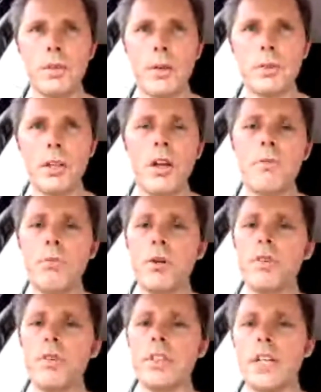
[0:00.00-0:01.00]
and it, there was a
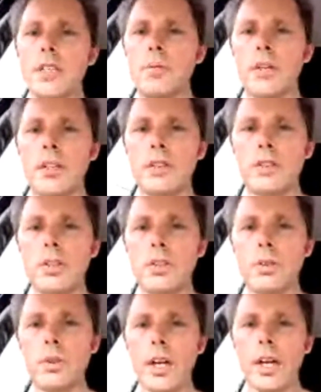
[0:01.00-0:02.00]
lot more of an adjustment
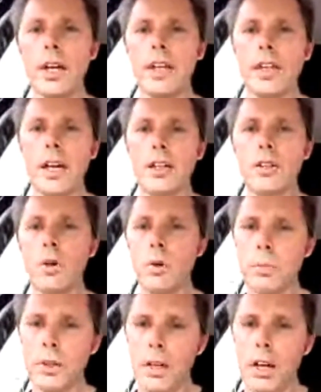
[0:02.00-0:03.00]
into that
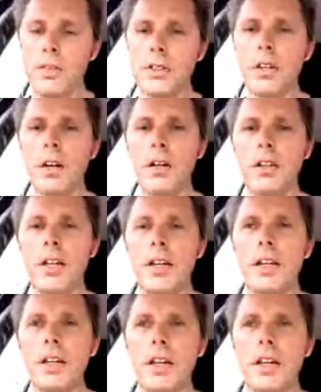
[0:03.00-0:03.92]
corporate lifestyle.